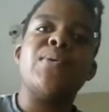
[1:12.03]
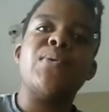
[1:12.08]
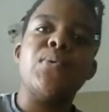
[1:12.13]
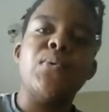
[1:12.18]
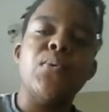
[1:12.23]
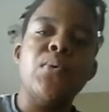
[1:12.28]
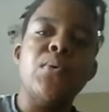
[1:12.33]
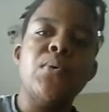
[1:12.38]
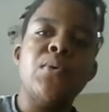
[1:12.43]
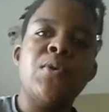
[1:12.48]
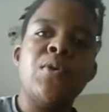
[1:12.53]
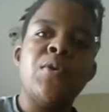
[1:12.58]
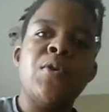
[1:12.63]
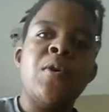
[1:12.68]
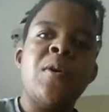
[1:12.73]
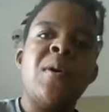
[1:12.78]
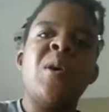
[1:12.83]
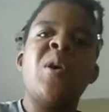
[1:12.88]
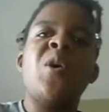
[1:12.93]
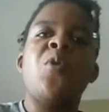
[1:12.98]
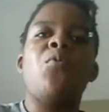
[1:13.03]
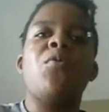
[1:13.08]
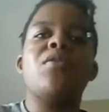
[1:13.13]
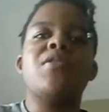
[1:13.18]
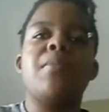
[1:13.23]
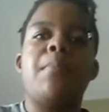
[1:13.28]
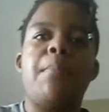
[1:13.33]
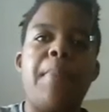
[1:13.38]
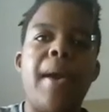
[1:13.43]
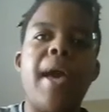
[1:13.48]
to
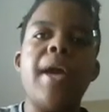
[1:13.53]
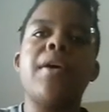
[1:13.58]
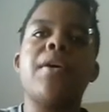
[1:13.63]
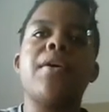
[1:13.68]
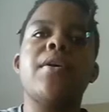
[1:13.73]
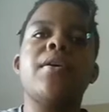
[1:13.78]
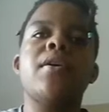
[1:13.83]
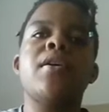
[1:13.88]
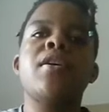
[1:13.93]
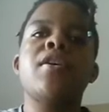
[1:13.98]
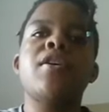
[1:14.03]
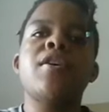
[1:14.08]
was a banger.